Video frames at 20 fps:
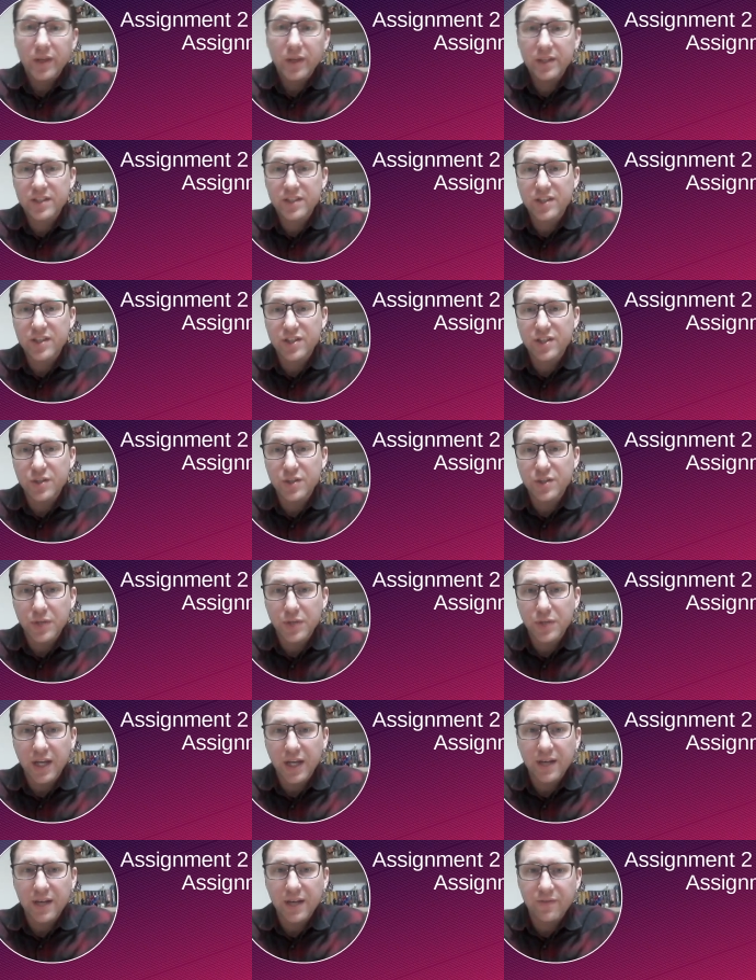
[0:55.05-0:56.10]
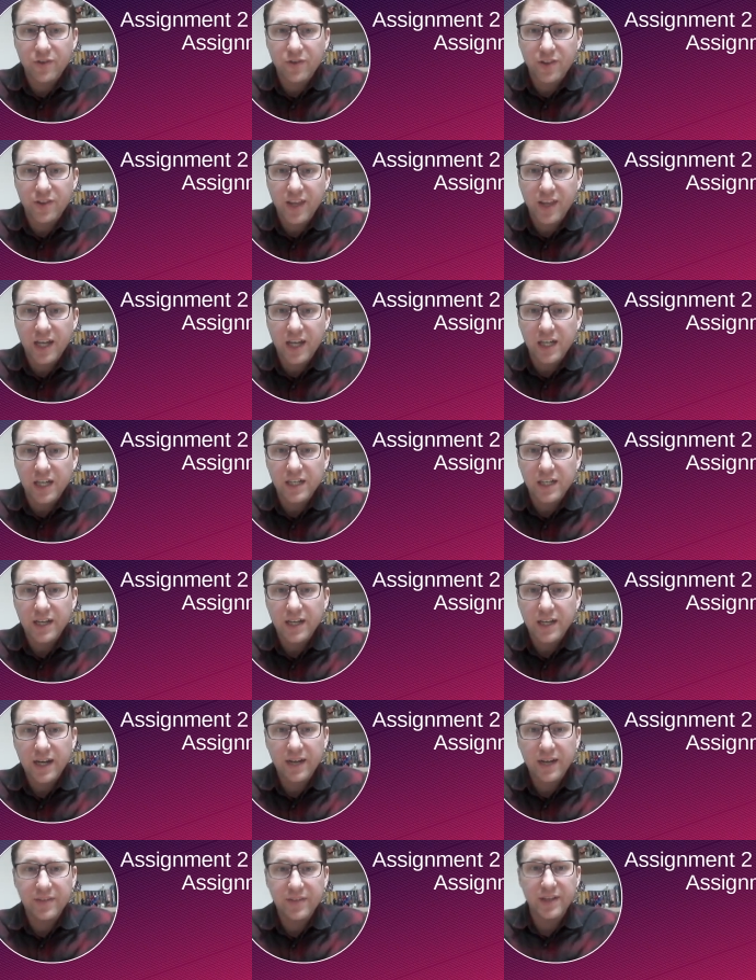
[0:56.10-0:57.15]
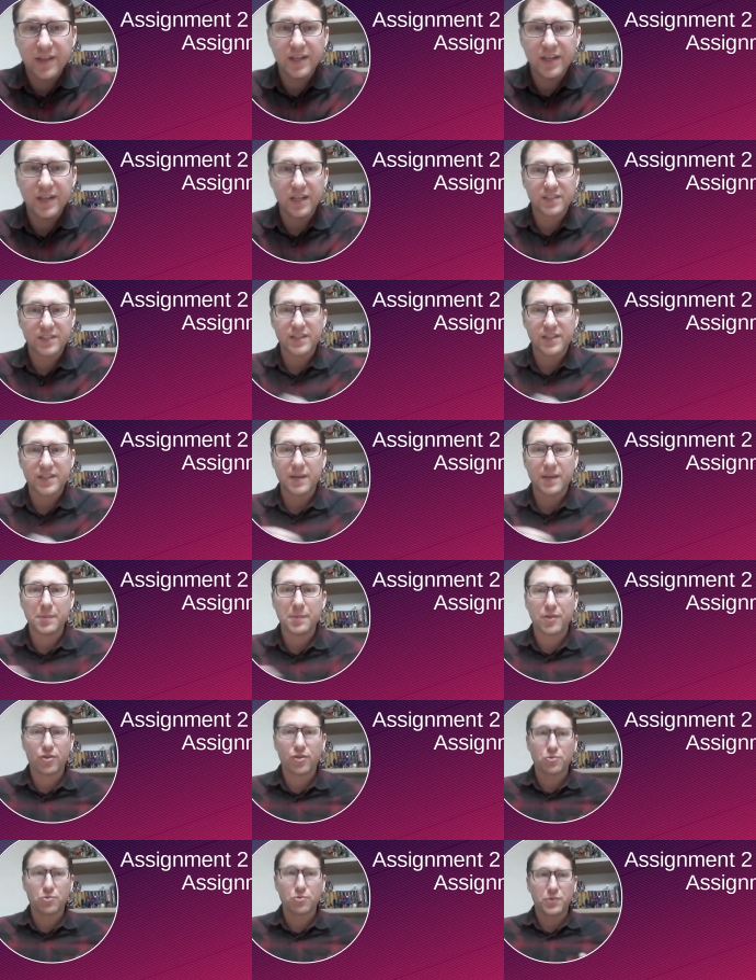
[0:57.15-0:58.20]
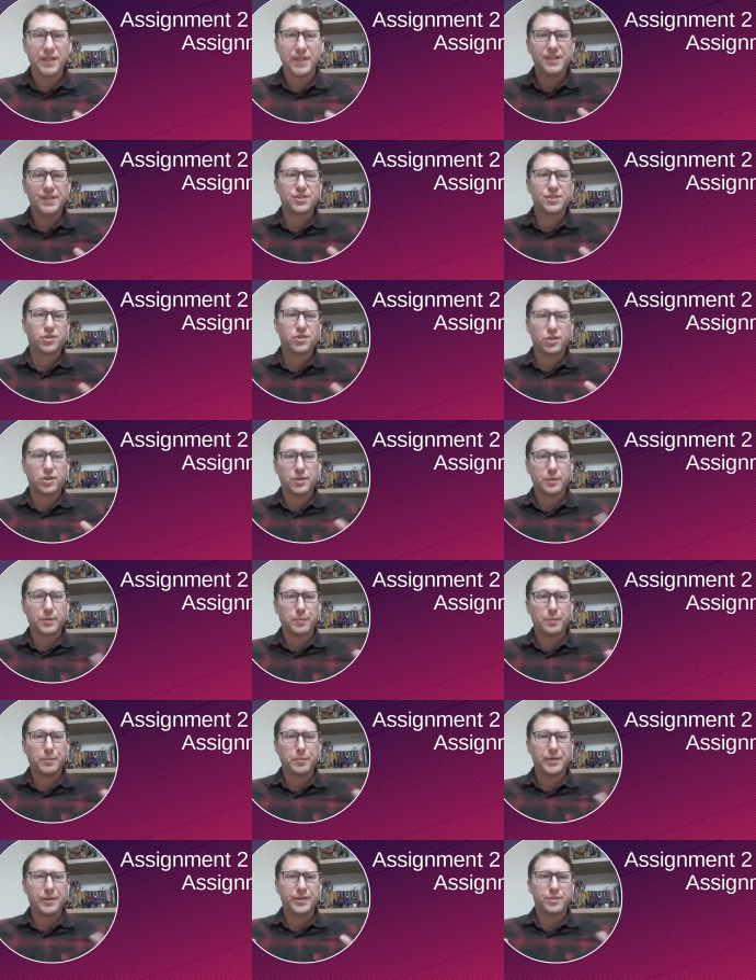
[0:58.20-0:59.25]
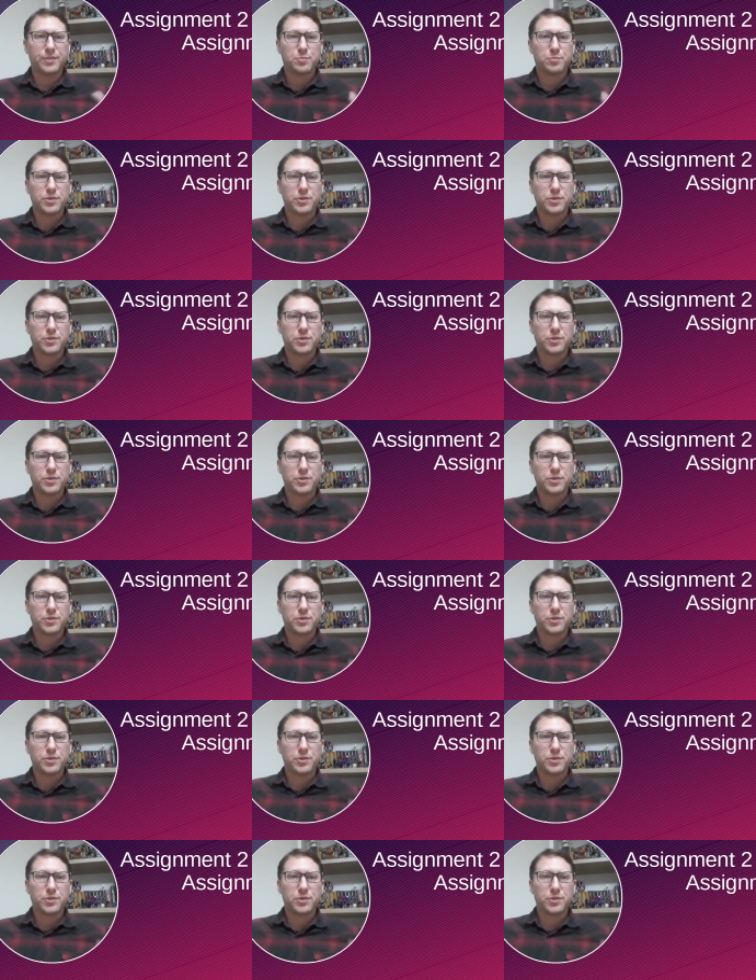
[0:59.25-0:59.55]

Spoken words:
It's the due date for that. And then assignment three is going to be the